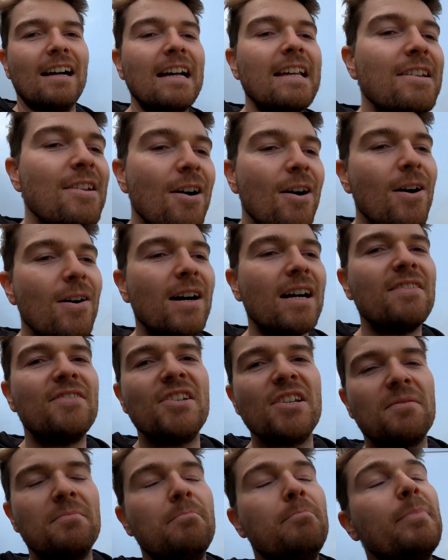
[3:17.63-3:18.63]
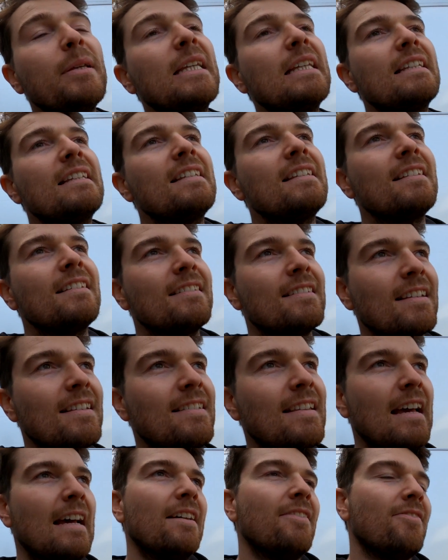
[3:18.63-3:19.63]
I know I've just beaten to
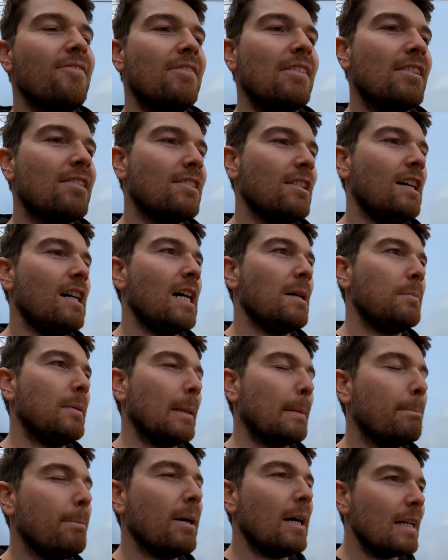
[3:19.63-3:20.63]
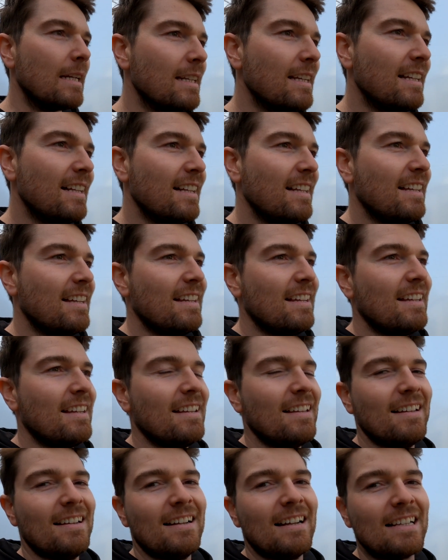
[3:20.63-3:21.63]
death this topic, but
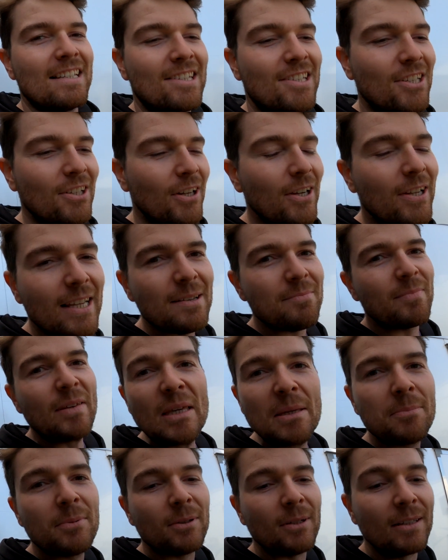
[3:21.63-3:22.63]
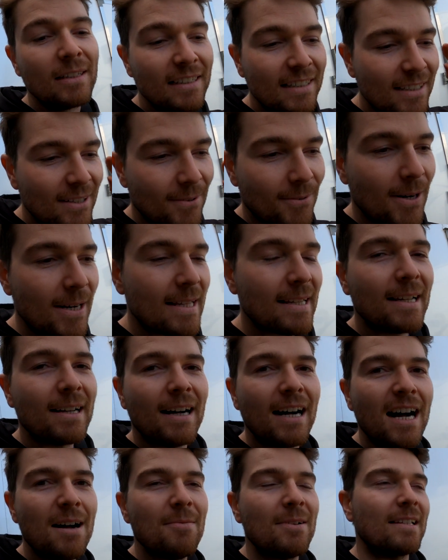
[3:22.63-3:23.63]
I still get people writing
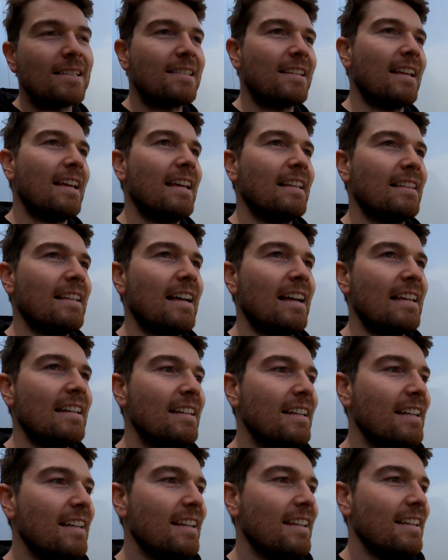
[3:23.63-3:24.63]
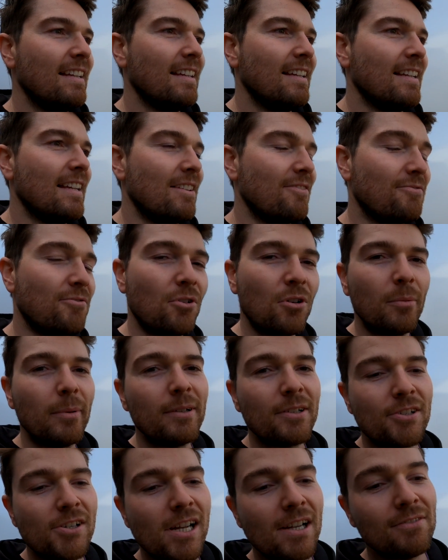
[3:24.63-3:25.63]
comments saying that in
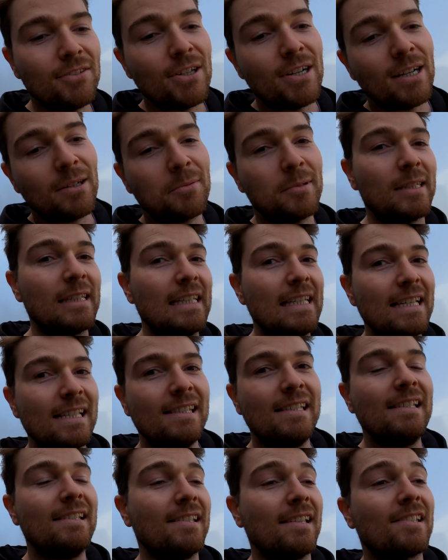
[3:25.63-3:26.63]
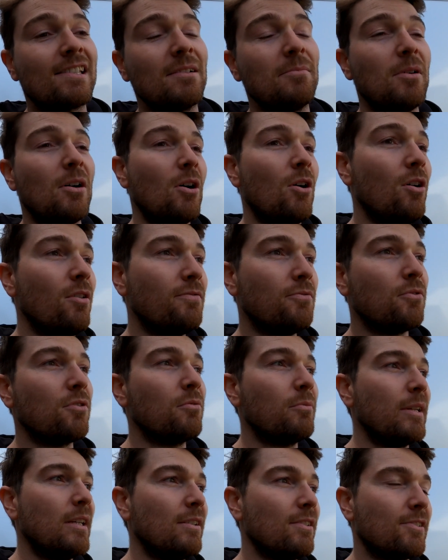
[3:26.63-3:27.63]
four-wheel drive lock with the ESC system, all
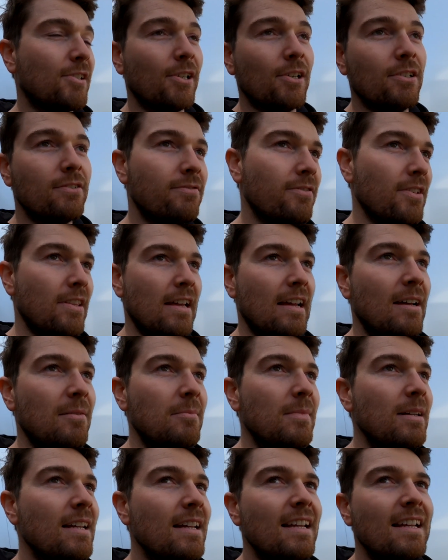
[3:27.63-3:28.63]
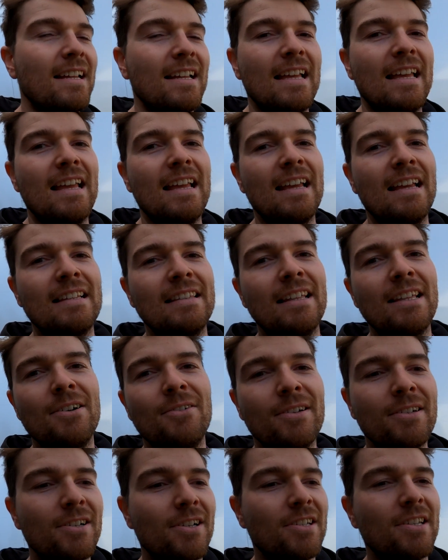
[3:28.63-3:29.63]
four wheels turn for them and they
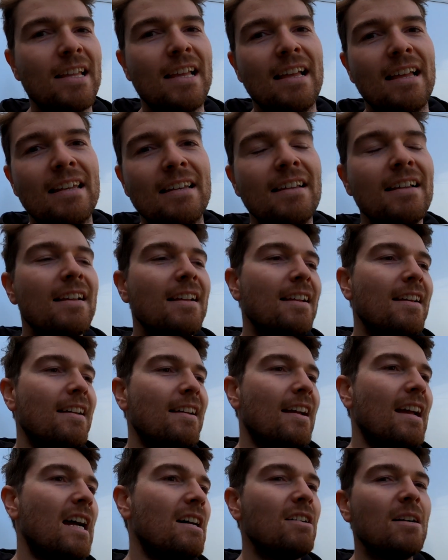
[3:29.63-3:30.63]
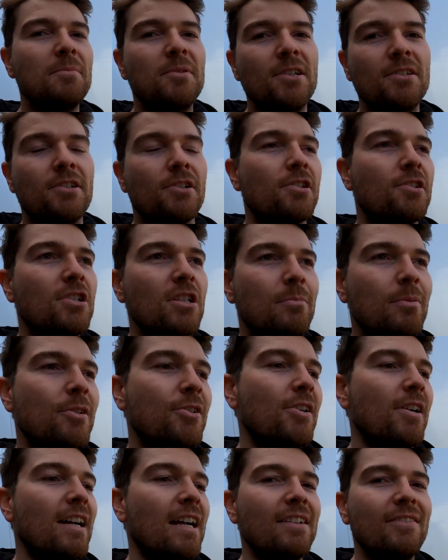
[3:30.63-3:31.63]
don't understand how I'm such a stupid
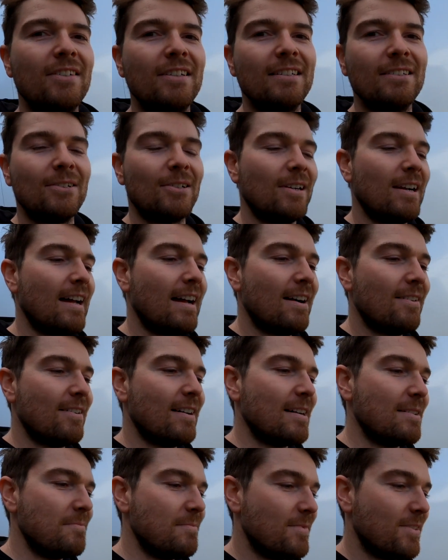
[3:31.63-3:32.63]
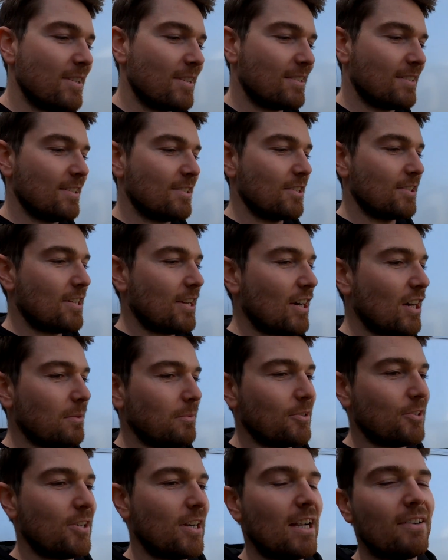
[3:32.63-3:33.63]
driver or how I'm just such a
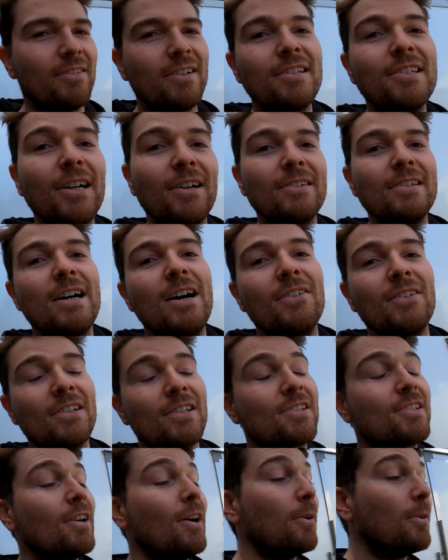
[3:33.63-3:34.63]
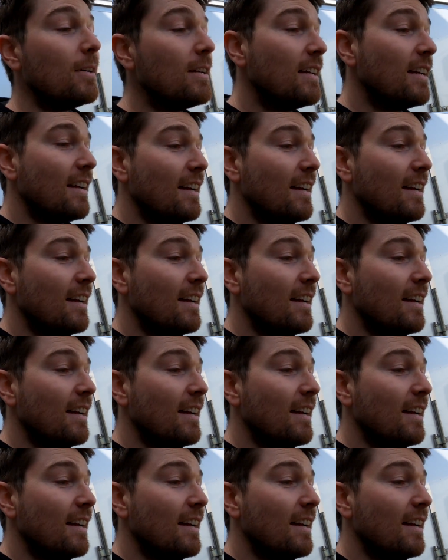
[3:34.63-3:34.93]
terrible driver and don't know this. So